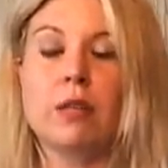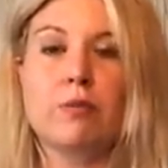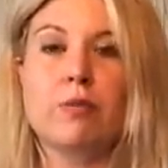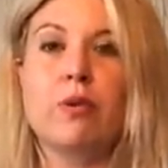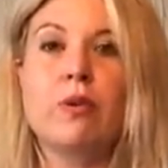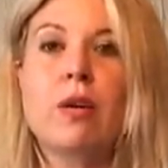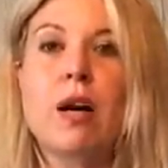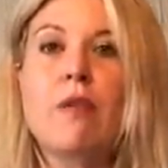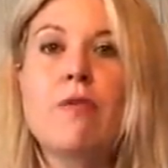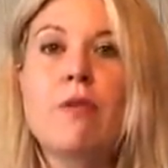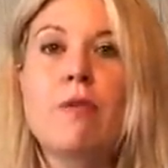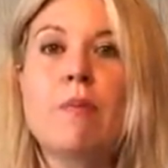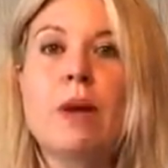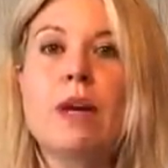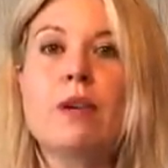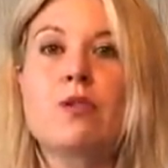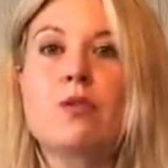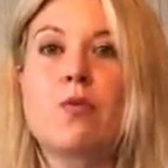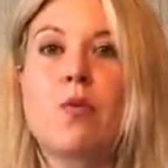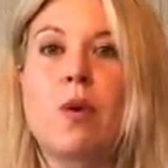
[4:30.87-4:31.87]
Liberal
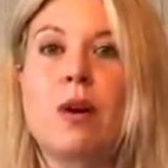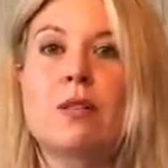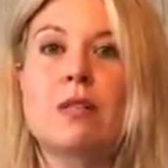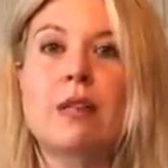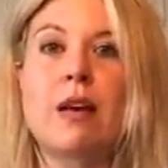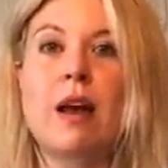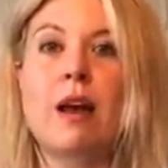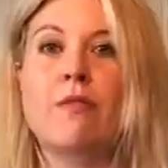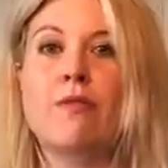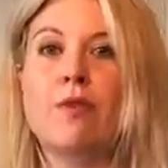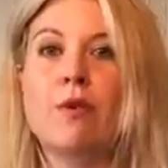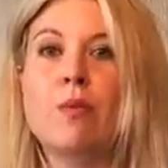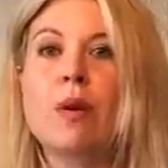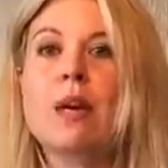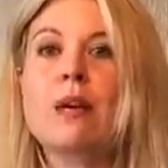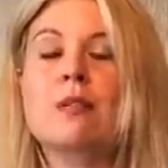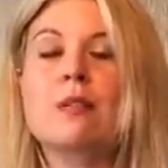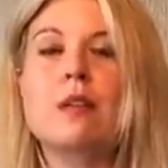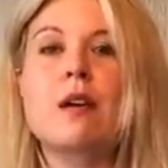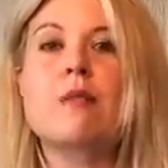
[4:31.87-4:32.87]
government was saying for
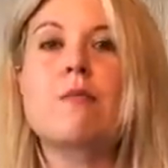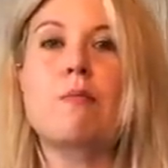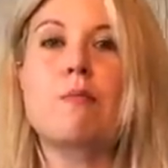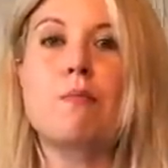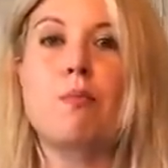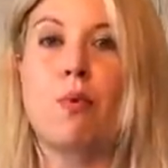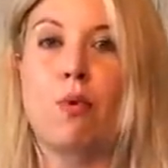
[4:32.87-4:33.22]
weeks that